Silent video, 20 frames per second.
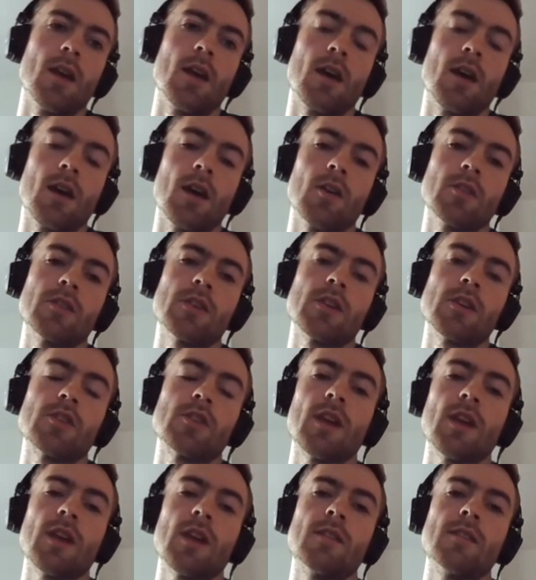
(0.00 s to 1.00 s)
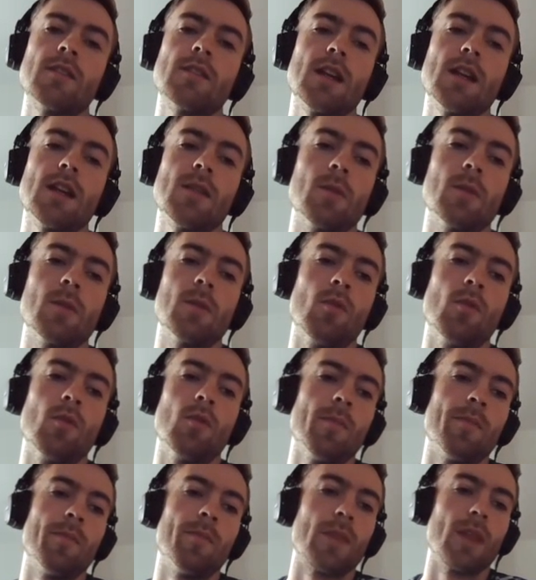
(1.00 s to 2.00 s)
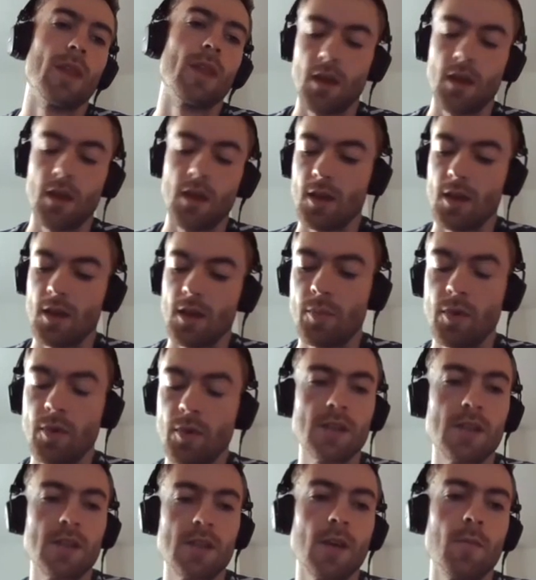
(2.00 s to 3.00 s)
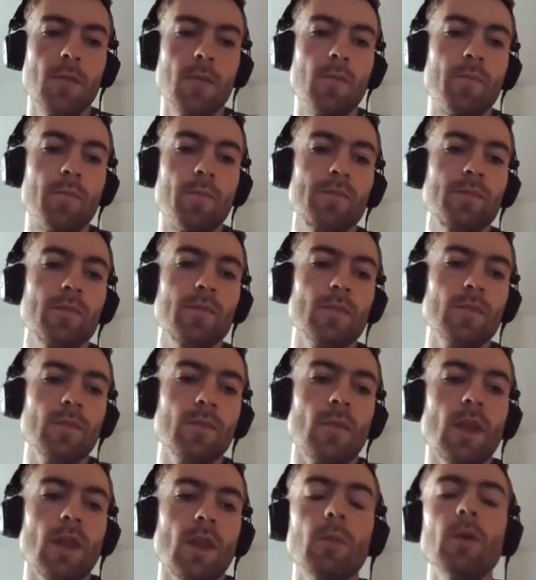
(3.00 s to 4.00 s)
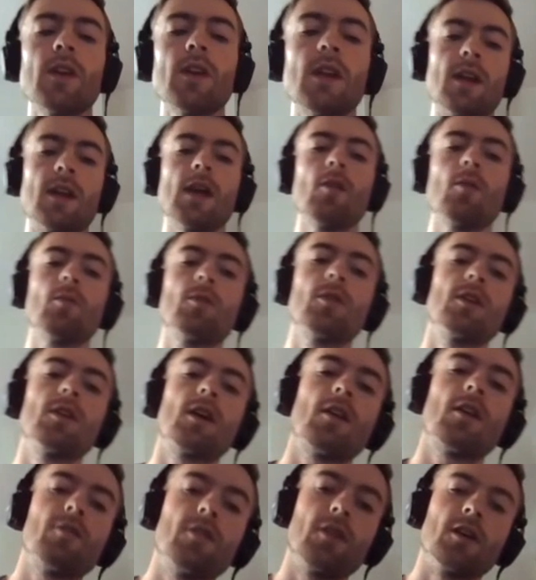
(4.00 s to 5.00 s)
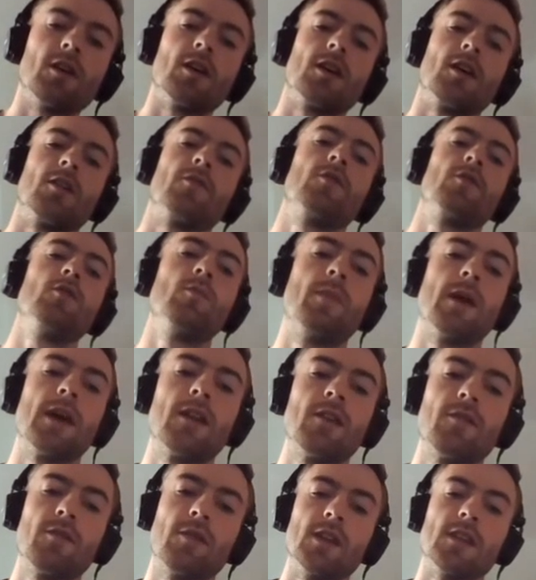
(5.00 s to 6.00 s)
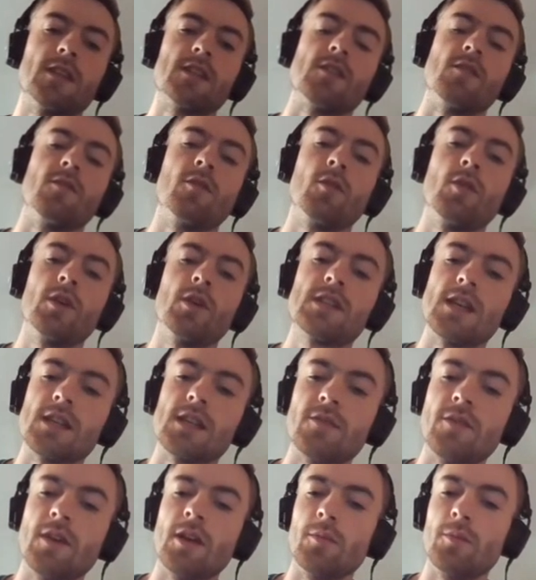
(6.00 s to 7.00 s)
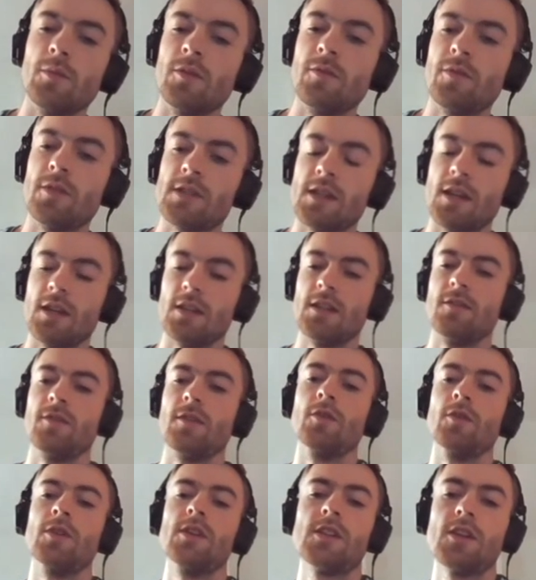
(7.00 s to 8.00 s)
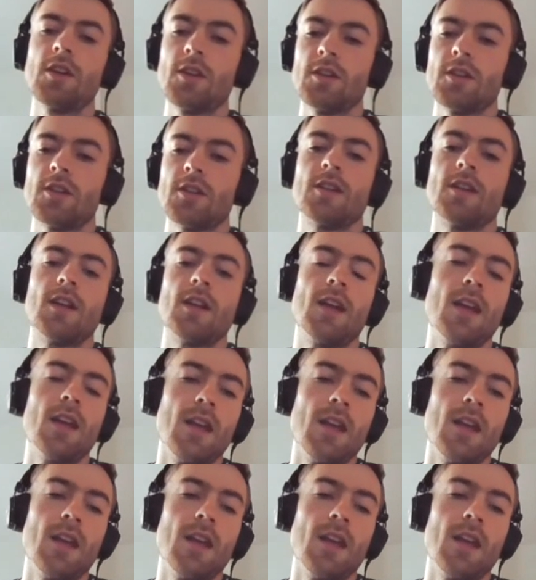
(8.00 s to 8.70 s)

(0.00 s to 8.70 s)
I'll touch on that a tiny bit more. But yeah, now I'm going to cover a few benefits of OSS development for scientific research.